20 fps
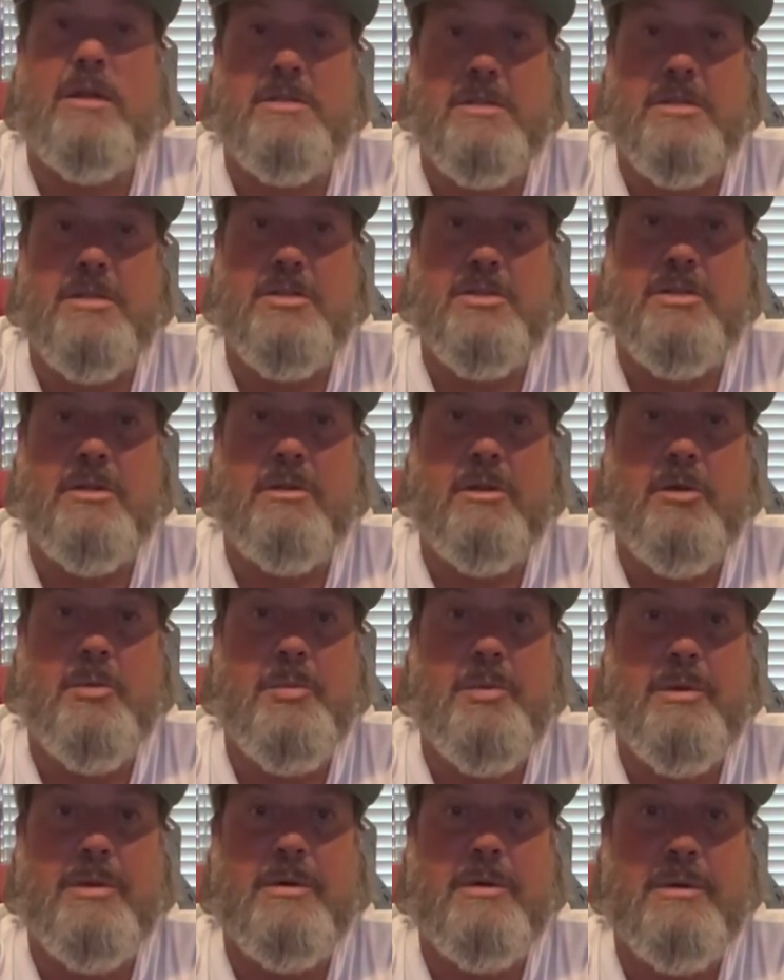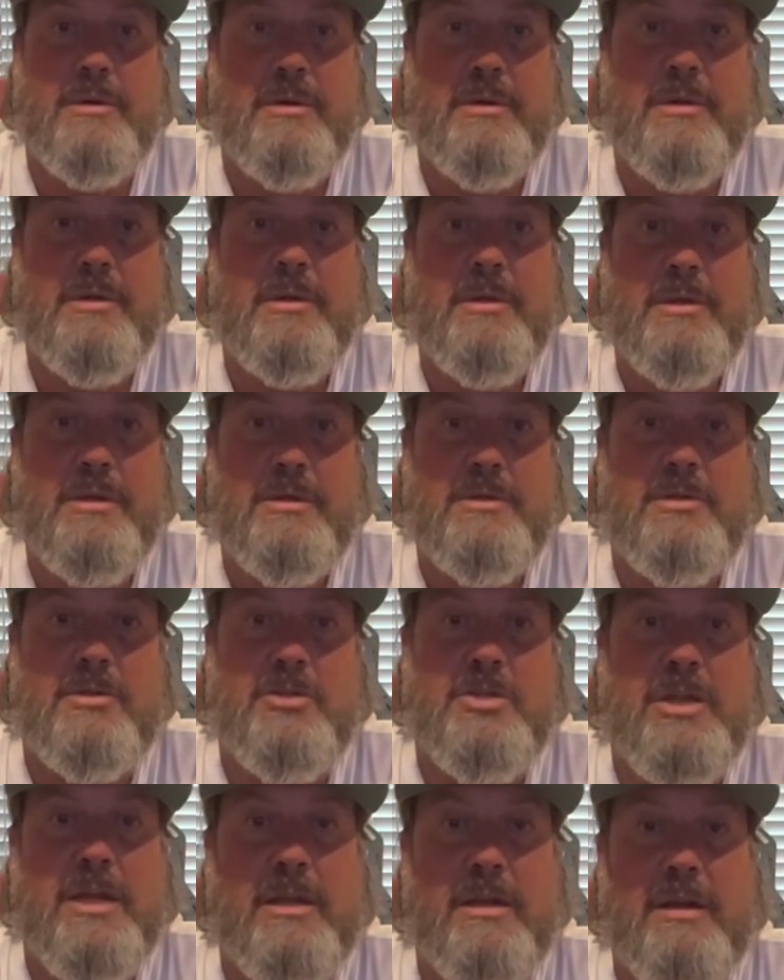that they're still open. So
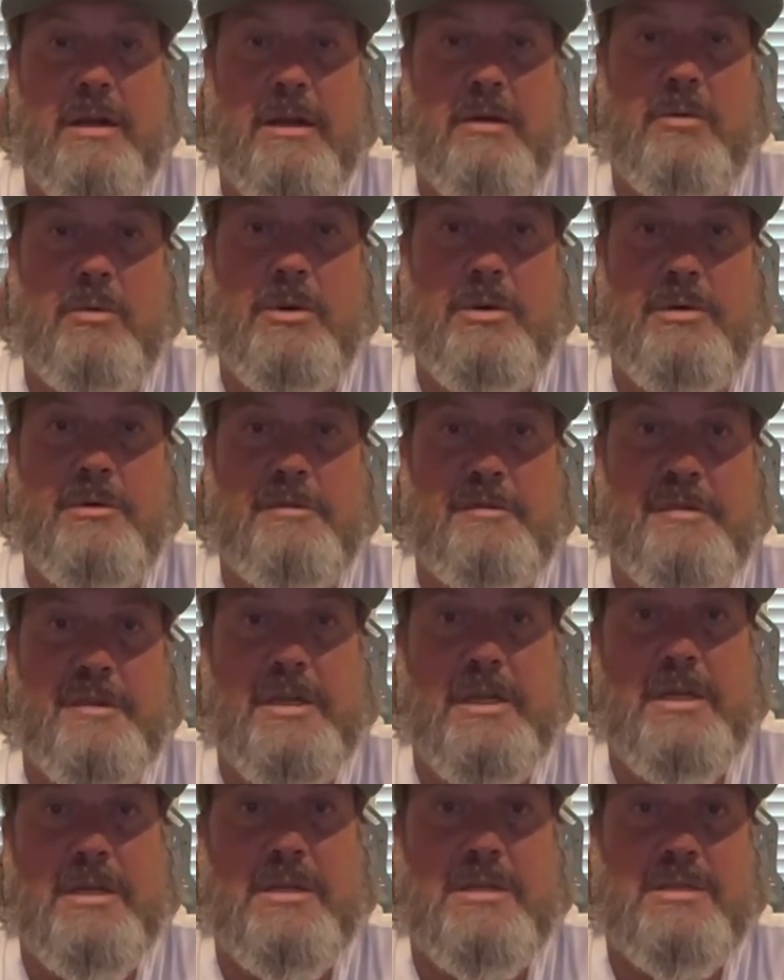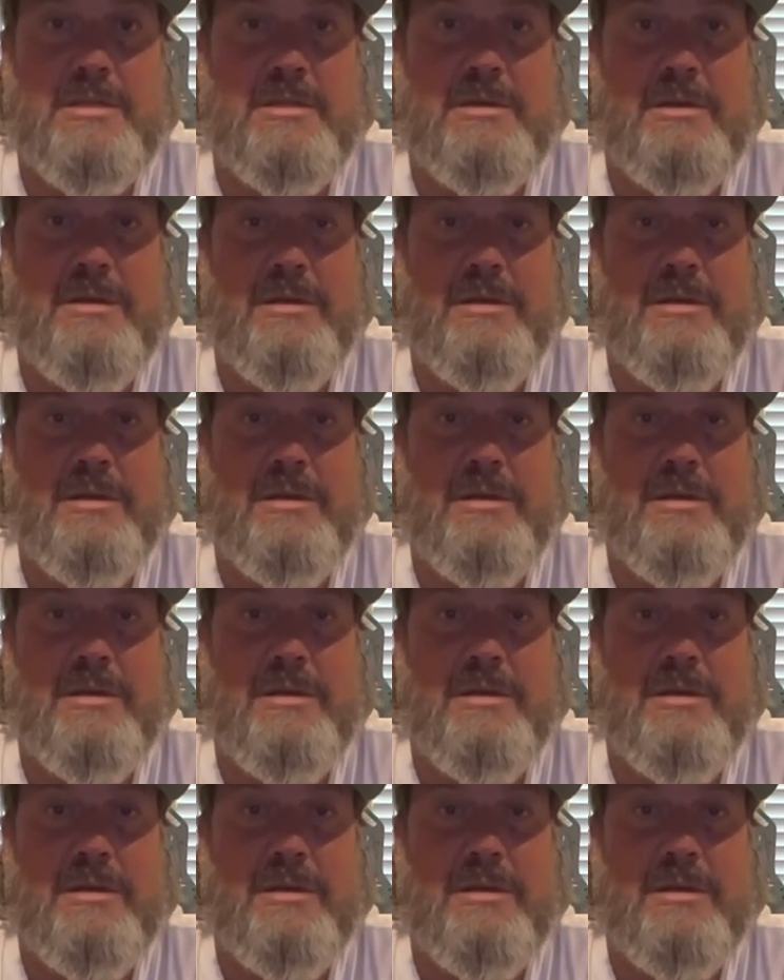check it out when you're in Phoenix.